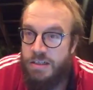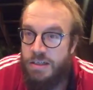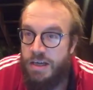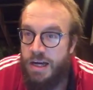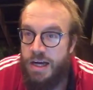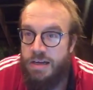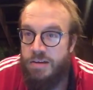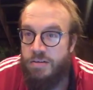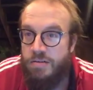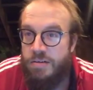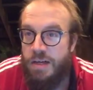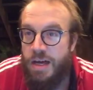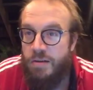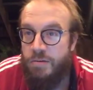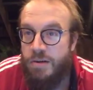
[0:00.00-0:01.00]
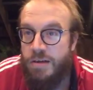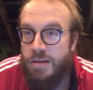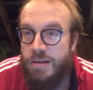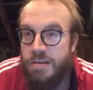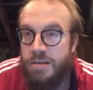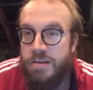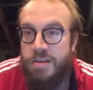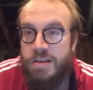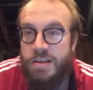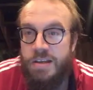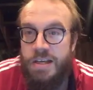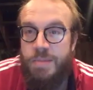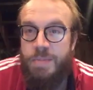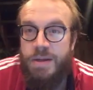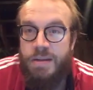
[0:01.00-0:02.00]
I don't. I wouldn't. Good.
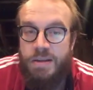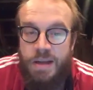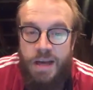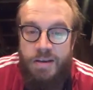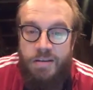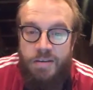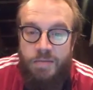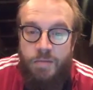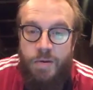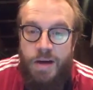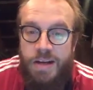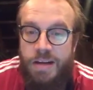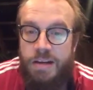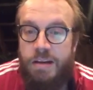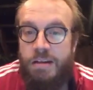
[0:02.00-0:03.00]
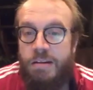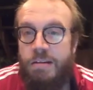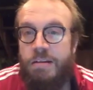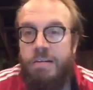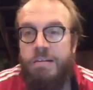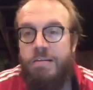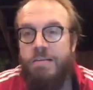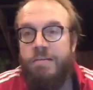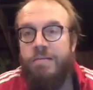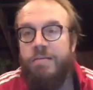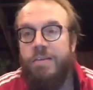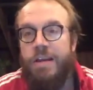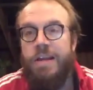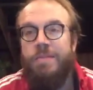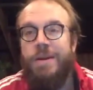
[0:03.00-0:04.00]
Keep it. I don't even want it.
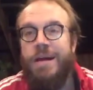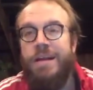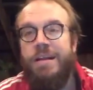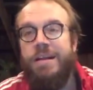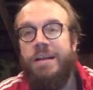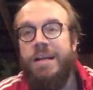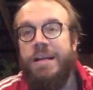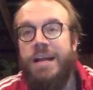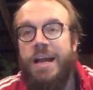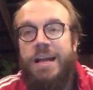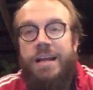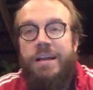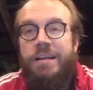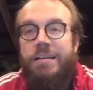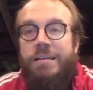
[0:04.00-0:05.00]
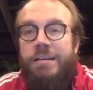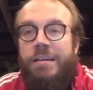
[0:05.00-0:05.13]
Forget about it. Get it out of here.